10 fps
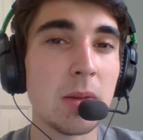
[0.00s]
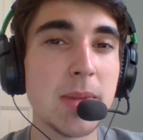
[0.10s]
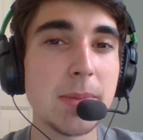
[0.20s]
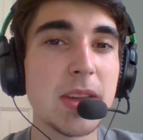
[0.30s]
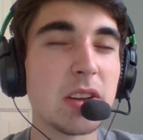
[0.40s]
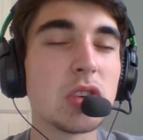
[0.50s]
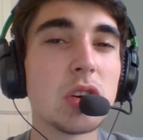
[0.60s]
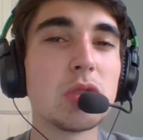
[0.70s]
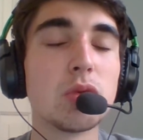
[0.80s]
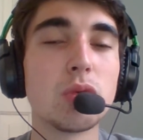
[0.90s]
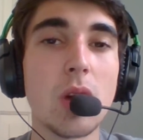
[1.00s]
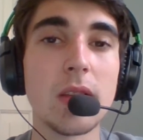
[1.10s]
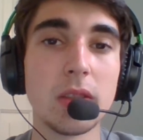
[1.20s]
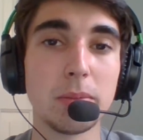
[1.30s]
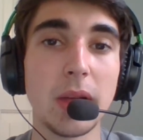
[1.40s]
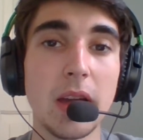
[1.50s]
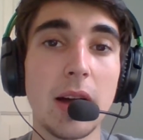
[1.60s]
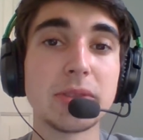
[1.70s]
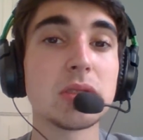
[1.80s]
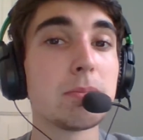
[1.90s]
maybe a good run in the
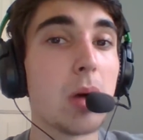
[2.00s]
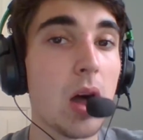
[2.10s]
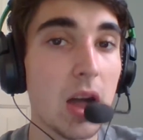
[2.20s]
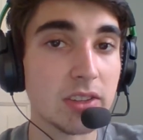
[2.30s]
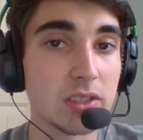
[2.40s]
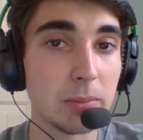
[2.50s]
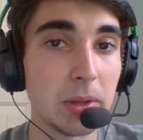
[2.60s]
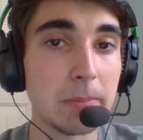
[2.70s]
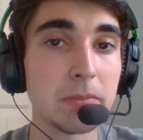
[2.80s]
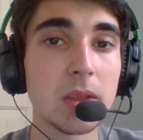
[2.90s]
playoffs, possibly.